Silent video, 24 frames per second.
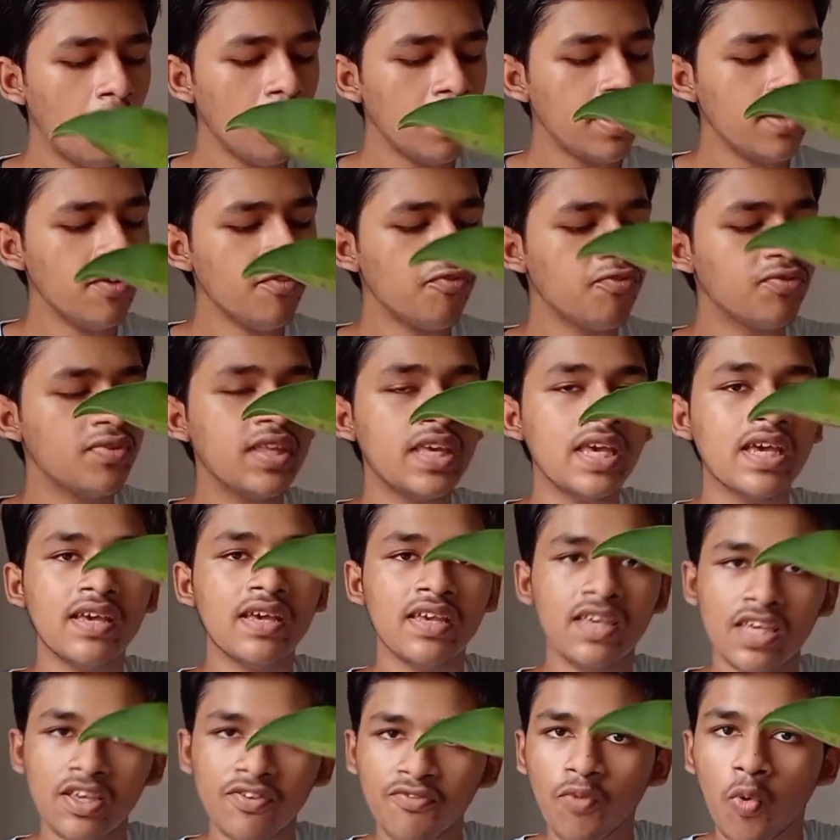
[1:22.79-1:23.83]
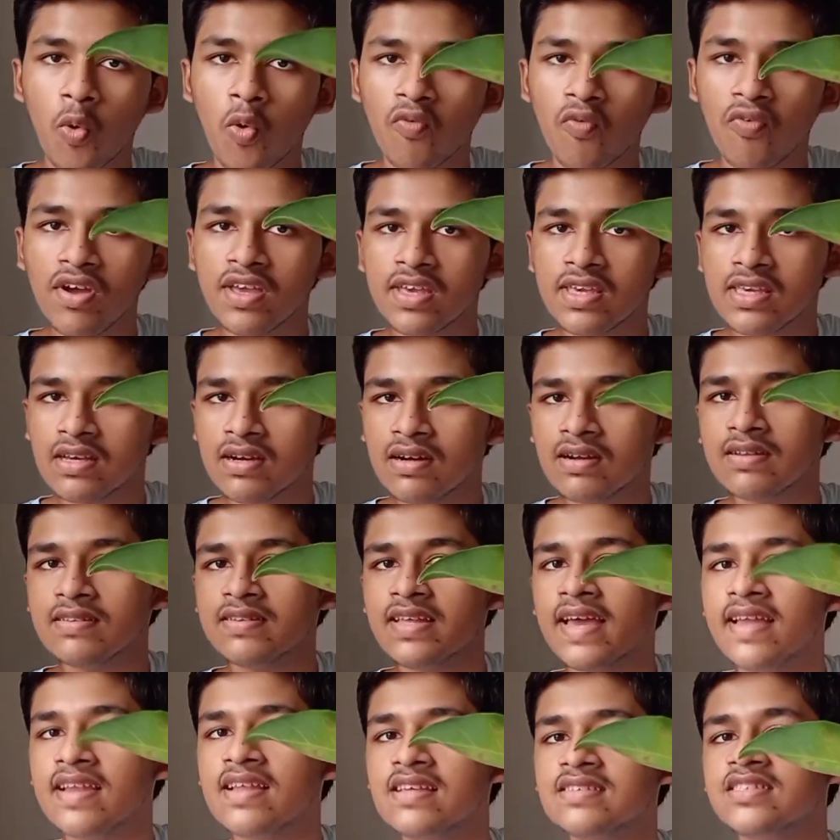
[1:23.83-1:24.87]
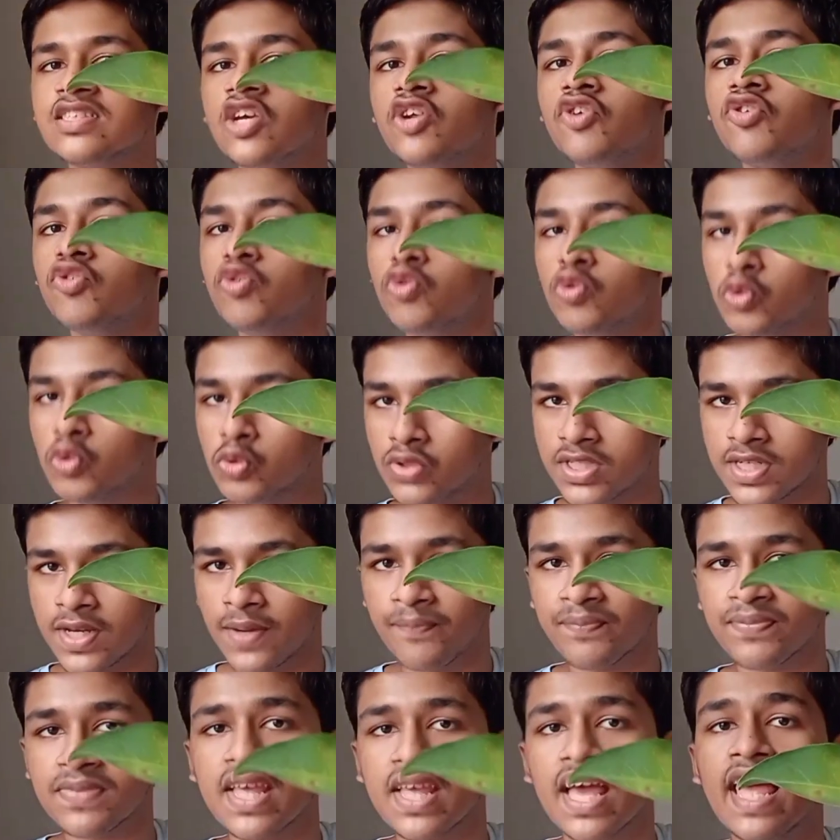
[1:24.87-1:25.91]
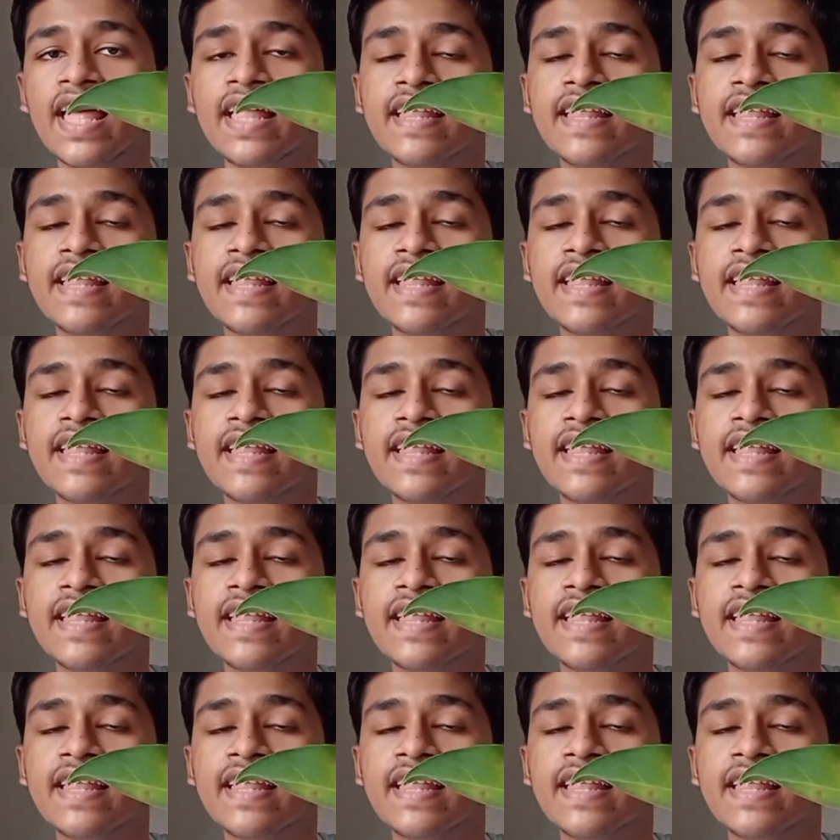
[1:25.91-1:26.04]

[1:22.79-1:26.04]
Now if over here there is the root,